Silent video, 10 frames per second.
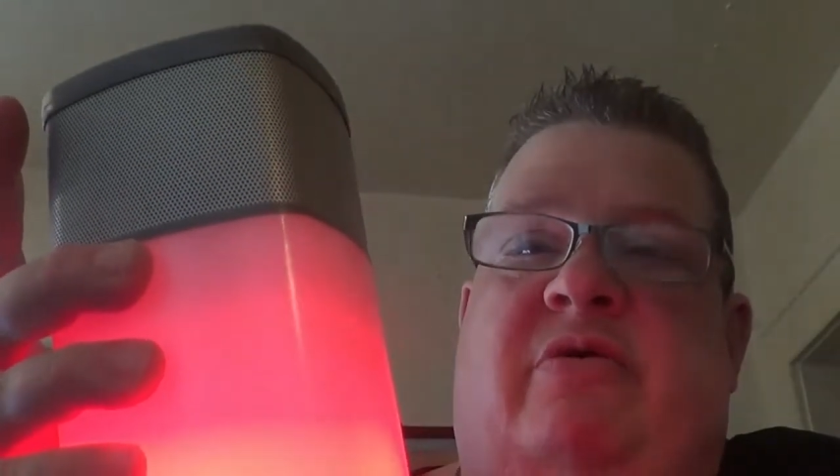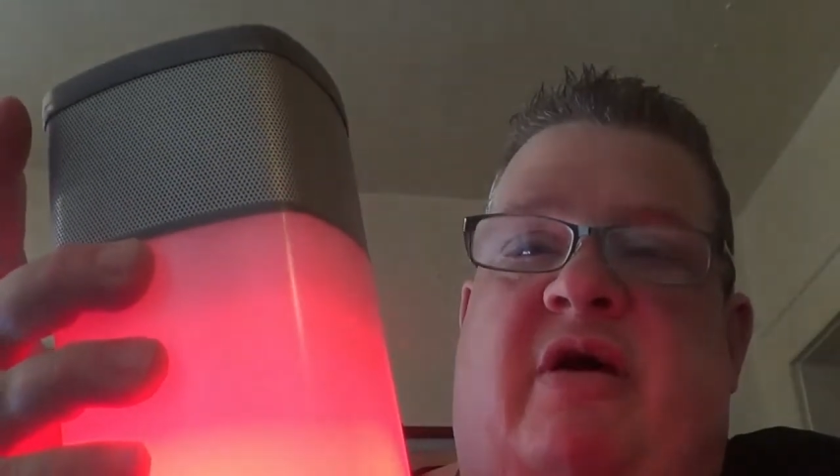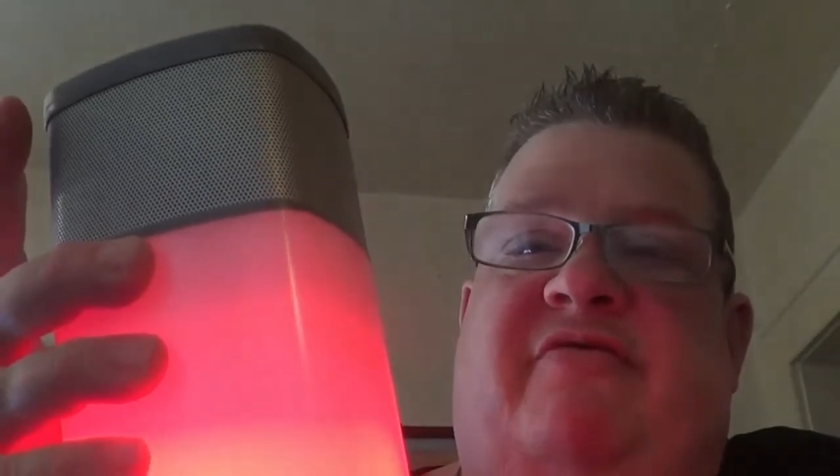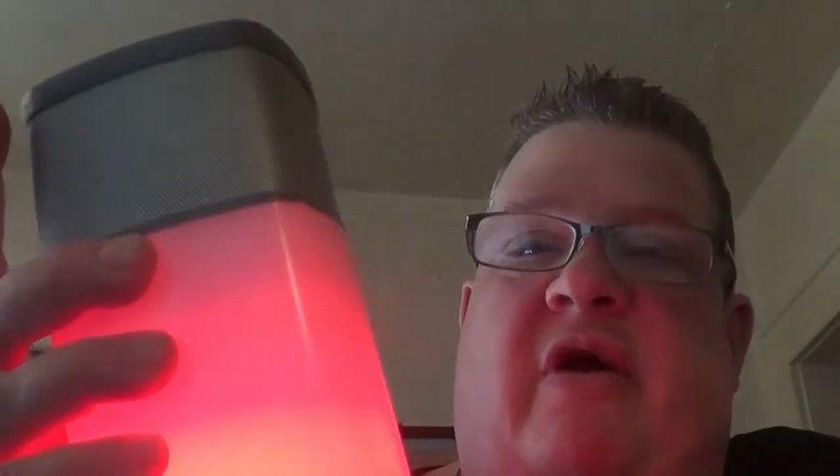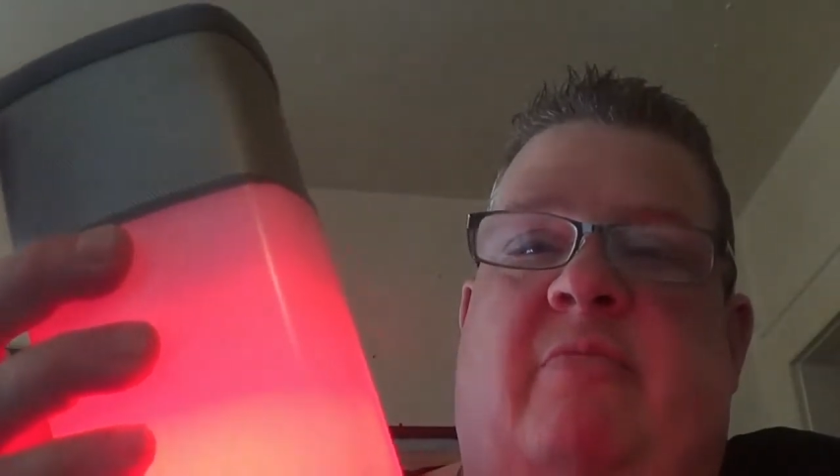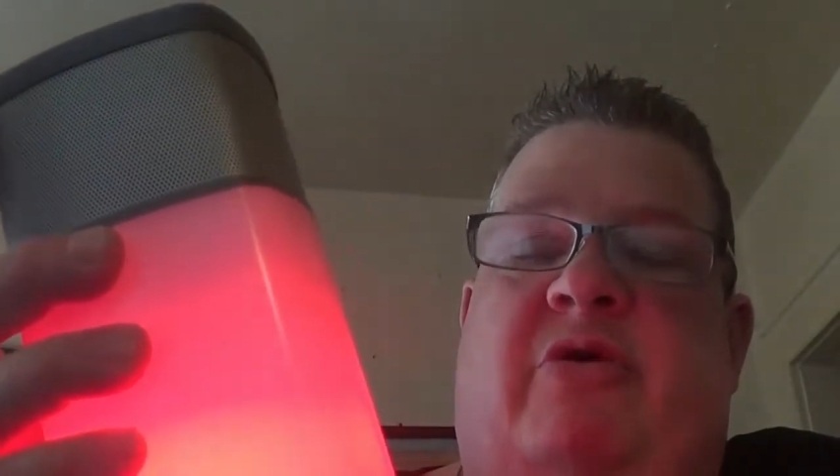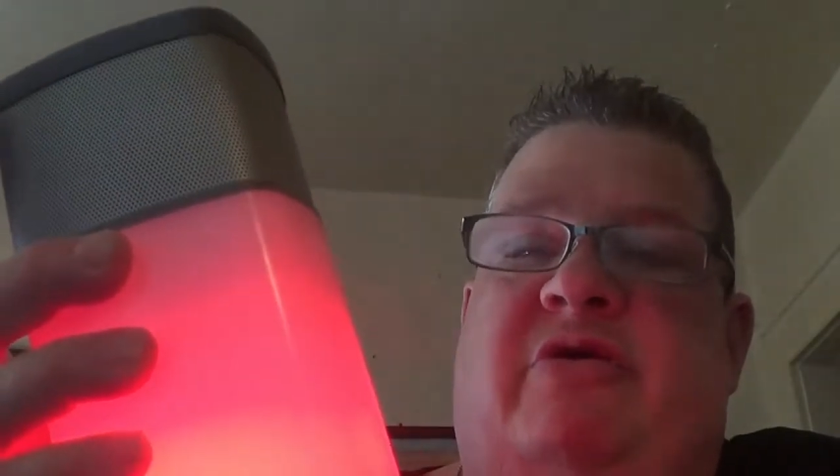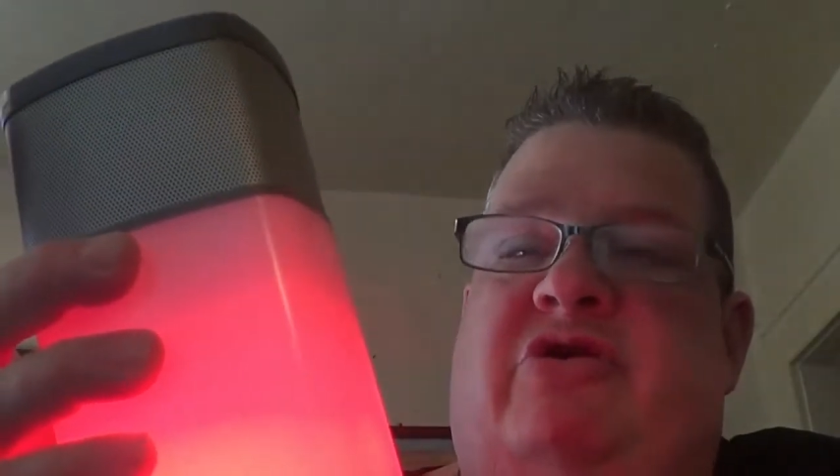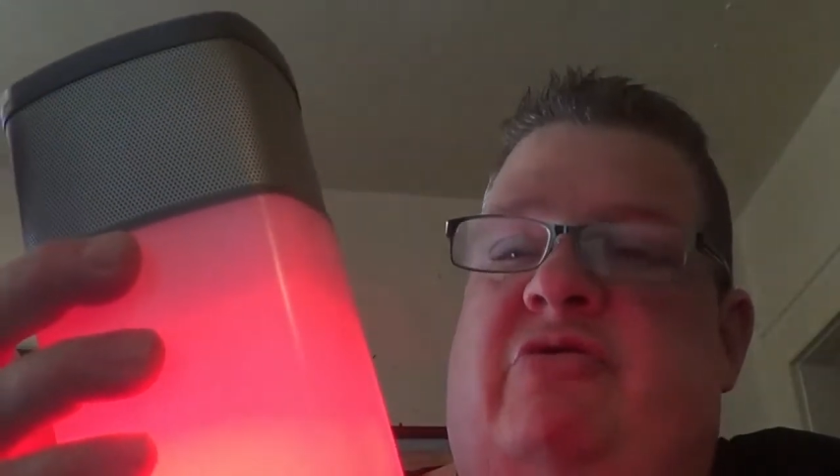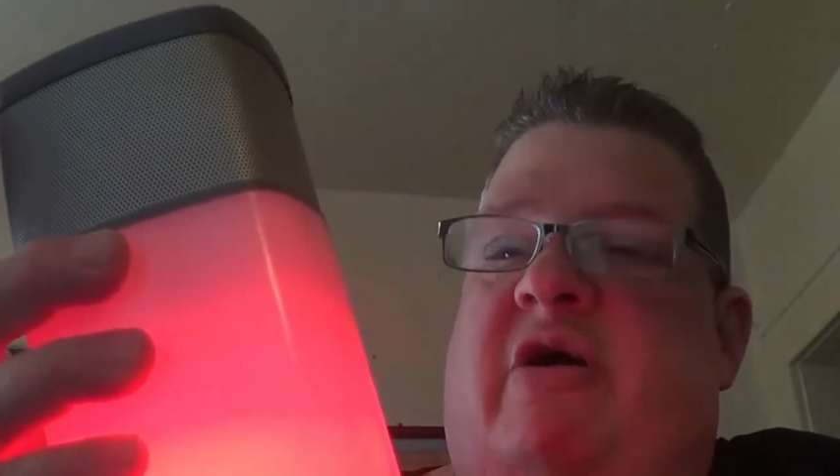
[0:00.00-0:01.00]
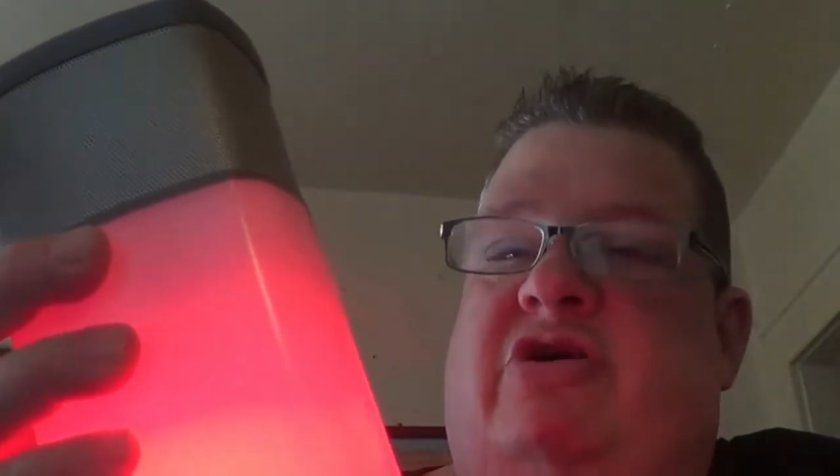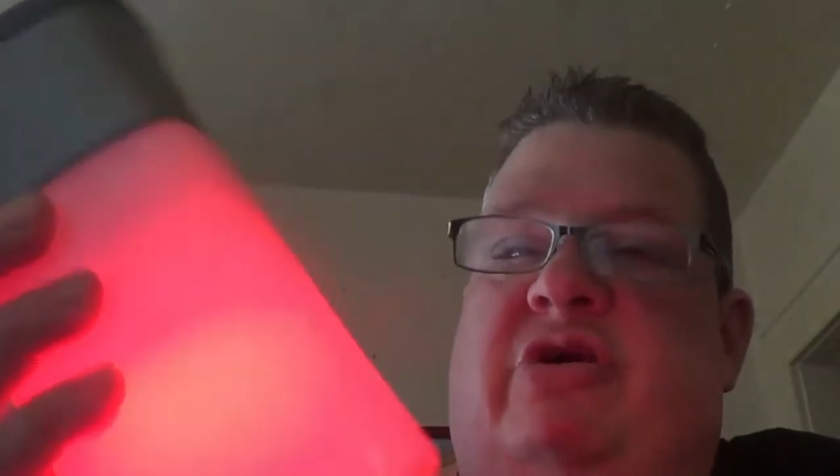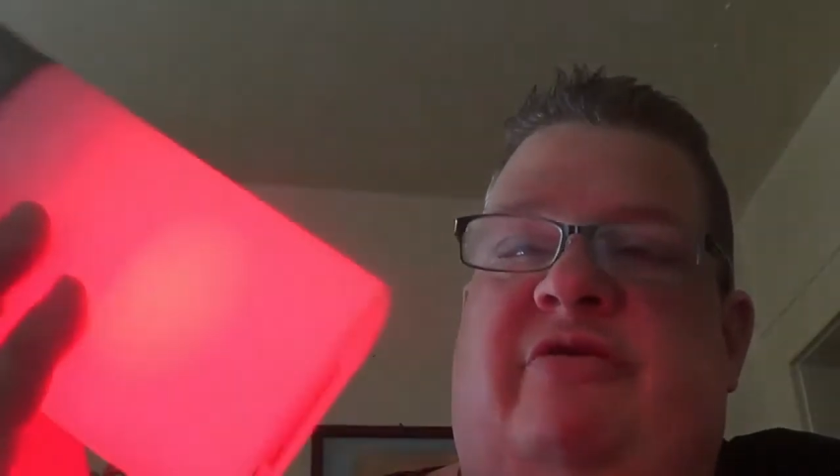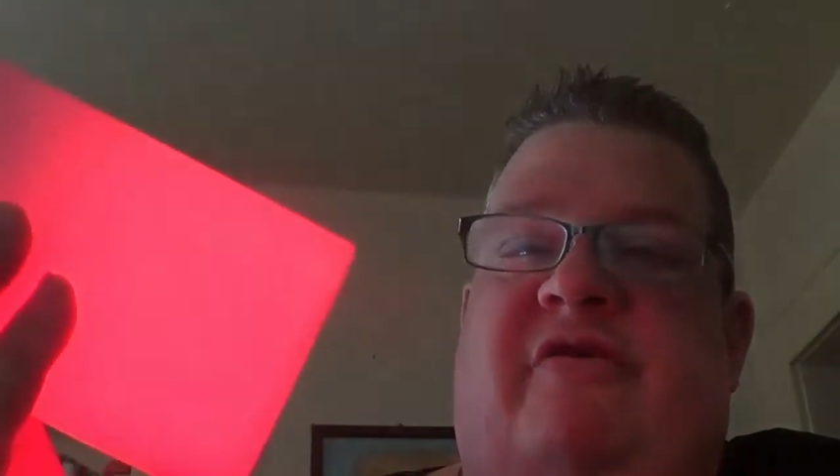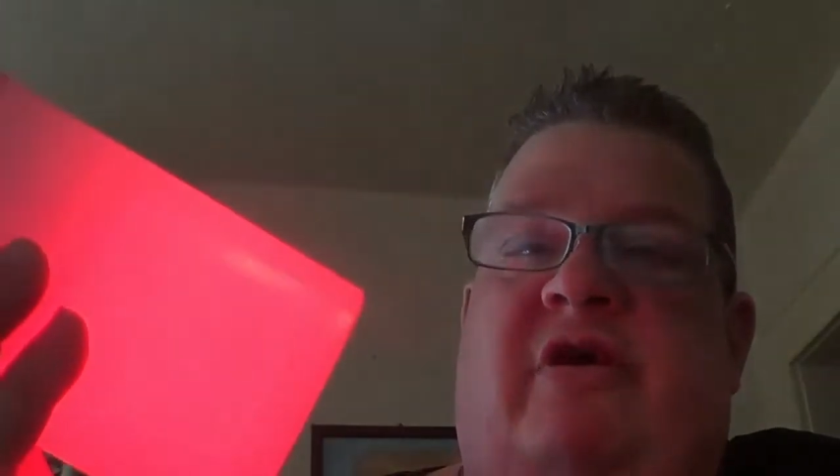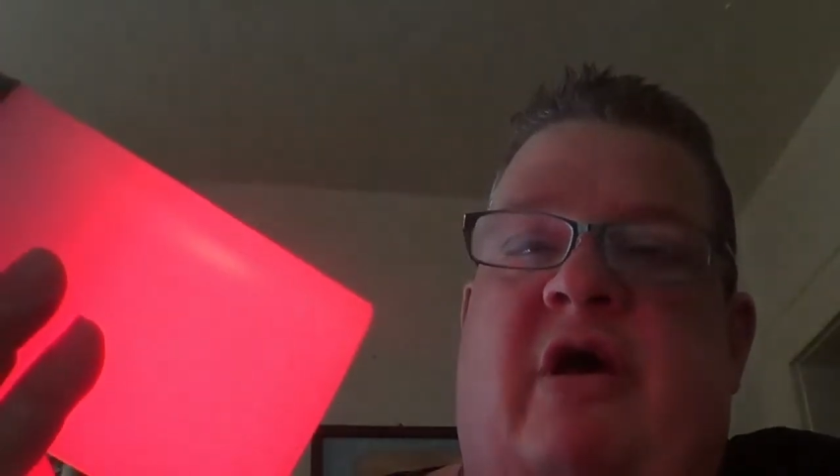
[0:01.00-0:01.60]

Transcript: it does come with instructions.